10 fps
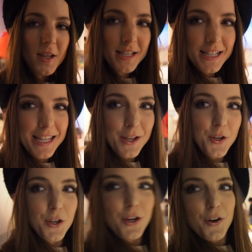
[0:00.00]
this is the
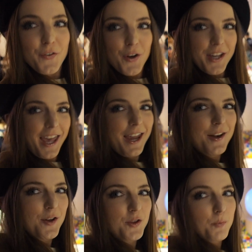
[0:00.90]
Unko
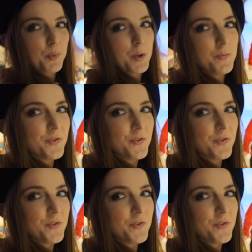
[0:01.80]
volcano, the Poop